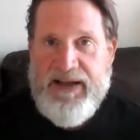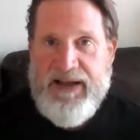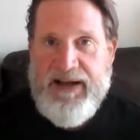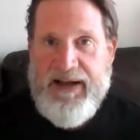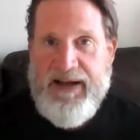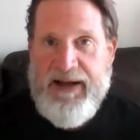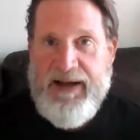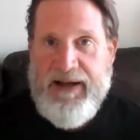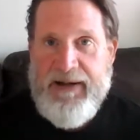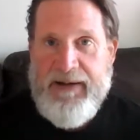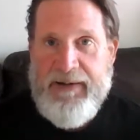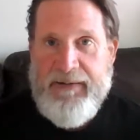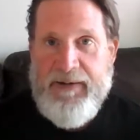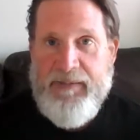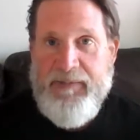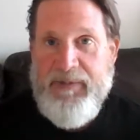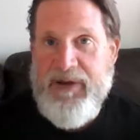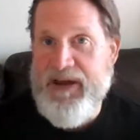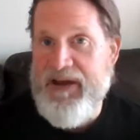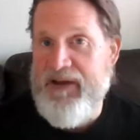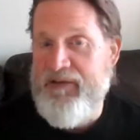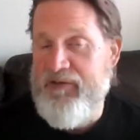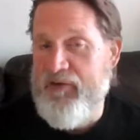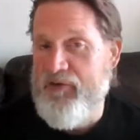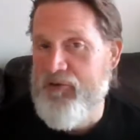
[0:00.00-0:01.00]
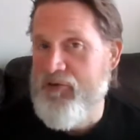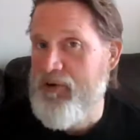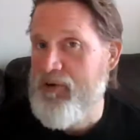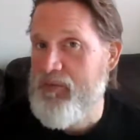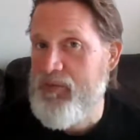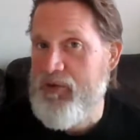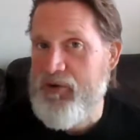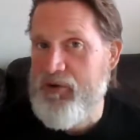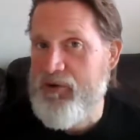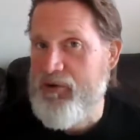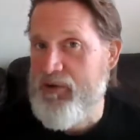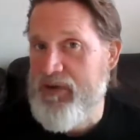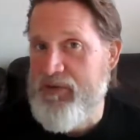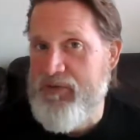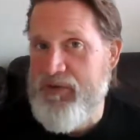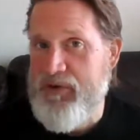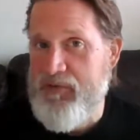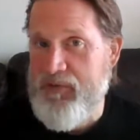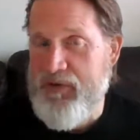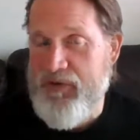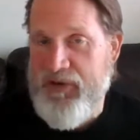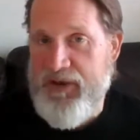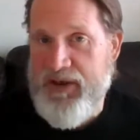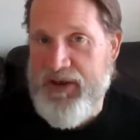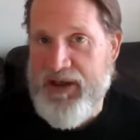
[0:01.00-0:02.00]
and they have a formal agreement
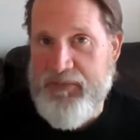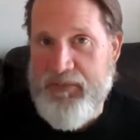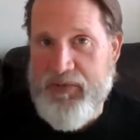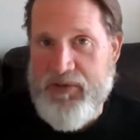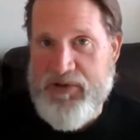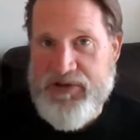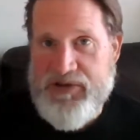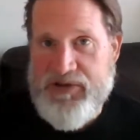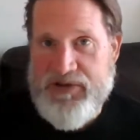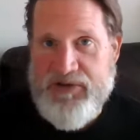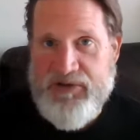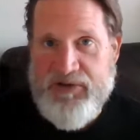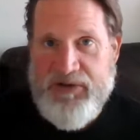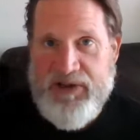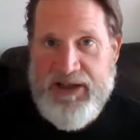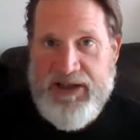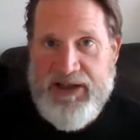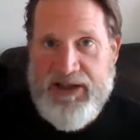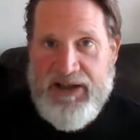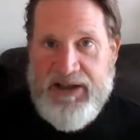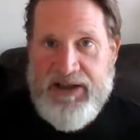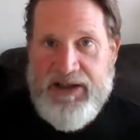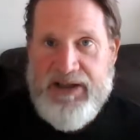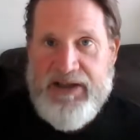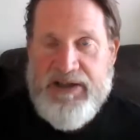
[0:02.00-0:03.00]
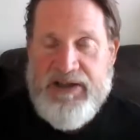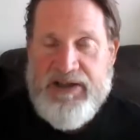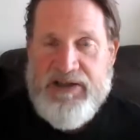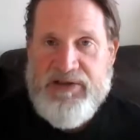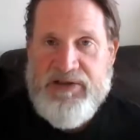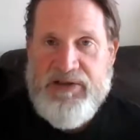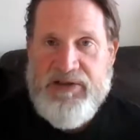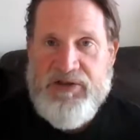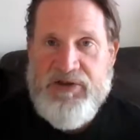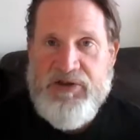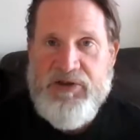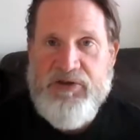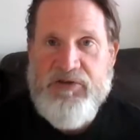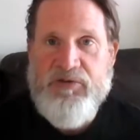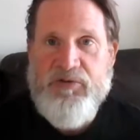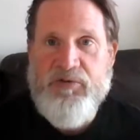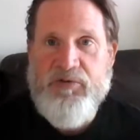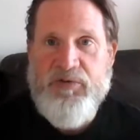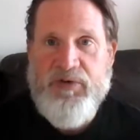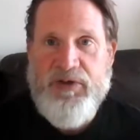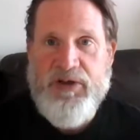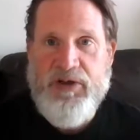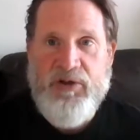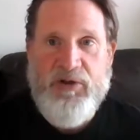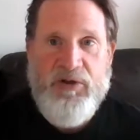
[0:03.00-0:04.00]
with that person or entity to
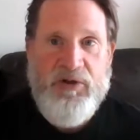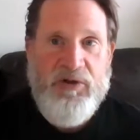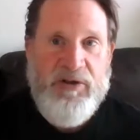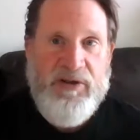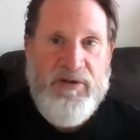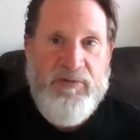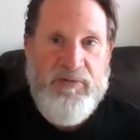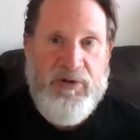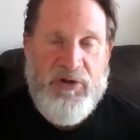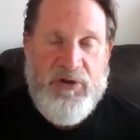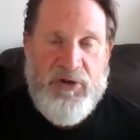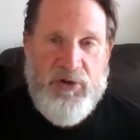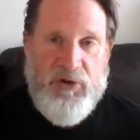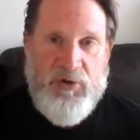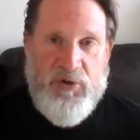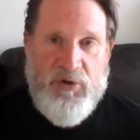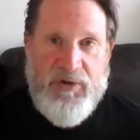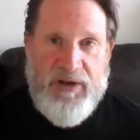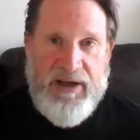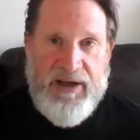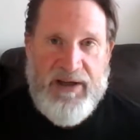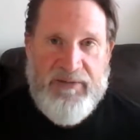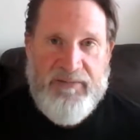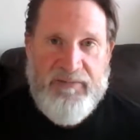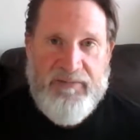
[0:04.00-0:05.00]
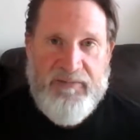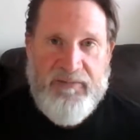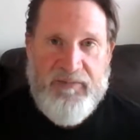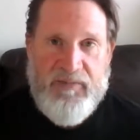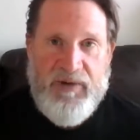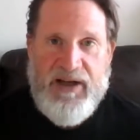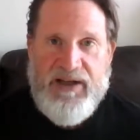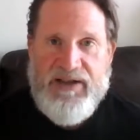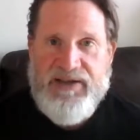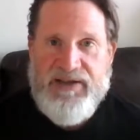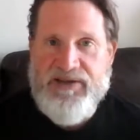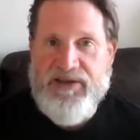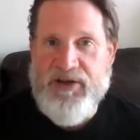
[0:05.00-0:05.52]
do the early recruiting, right?